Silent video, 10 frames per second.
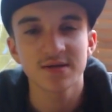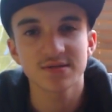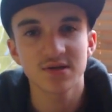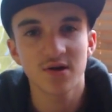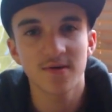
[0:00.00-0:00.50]

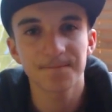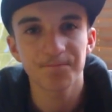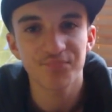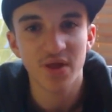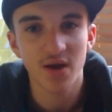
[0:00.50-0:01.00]
so
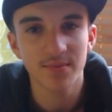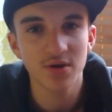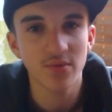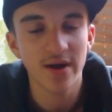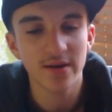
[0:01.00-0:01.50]
um,
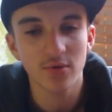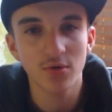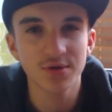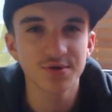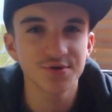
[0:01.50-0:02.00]
in a way,
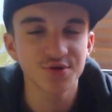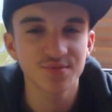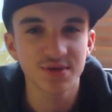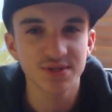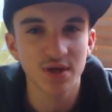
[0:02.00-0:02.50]
all the
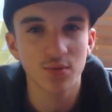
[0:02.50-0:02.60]
YouTubers I